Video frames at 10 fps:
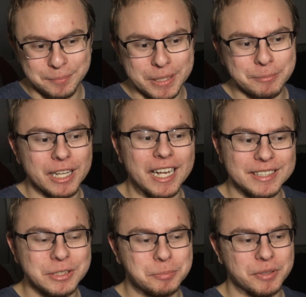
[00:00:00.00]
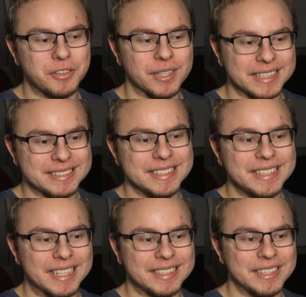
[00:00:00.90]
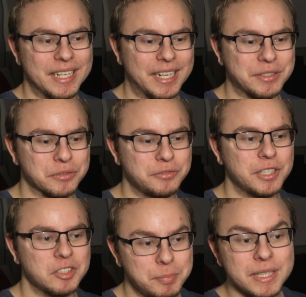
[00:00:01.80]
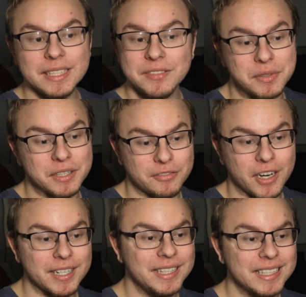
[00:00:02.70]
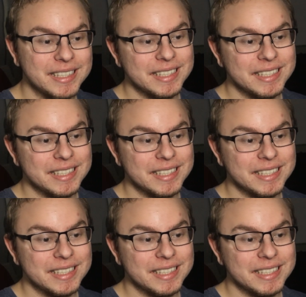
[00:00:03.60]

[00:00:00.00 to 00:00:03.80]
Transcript: the people. I do prefer like seeing like the actual footage, but it is very fun.